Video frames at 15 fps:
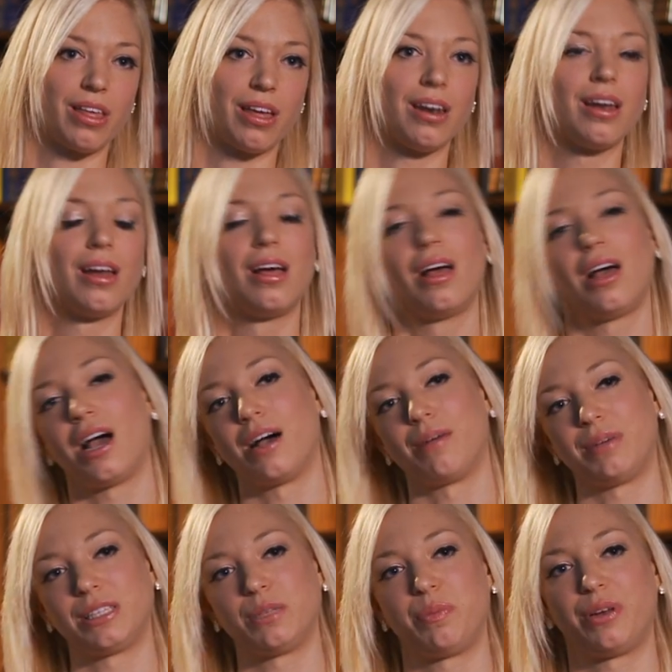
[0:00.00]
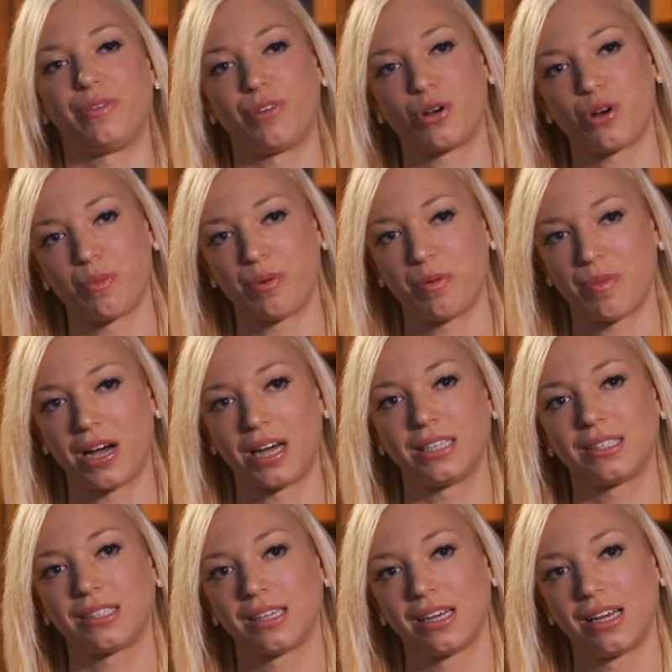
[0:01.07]
it as a bit of a
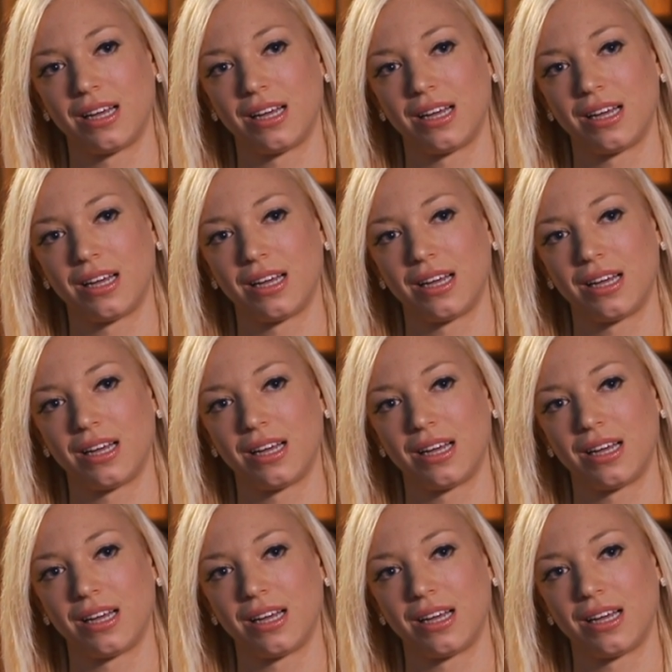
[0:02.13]
compromise,